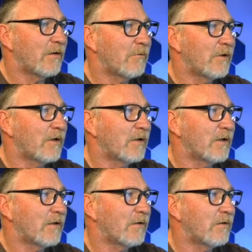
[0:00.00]
we got
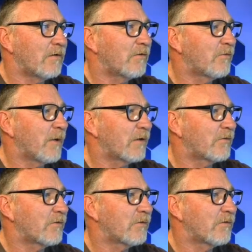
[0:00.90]
that, specs.
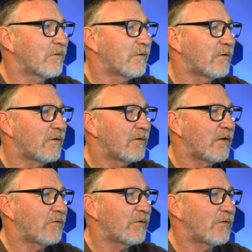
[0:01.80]

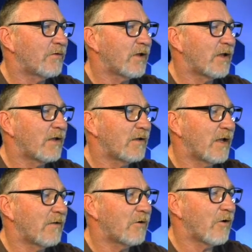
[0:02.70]
Intelligent design,
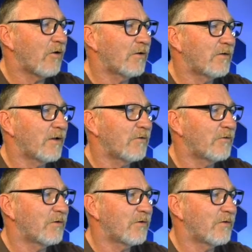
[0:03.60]
yeah, they're all
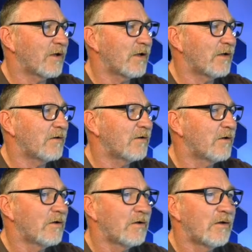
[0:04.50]
intelligent design.
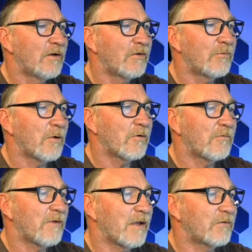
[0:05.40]
Smarter,
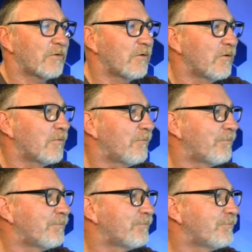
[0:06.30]
faster.
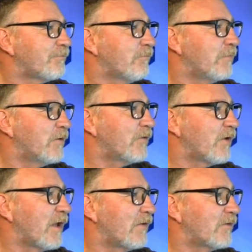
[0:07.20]
Build
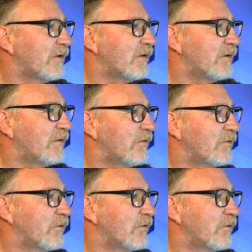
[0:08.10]
size is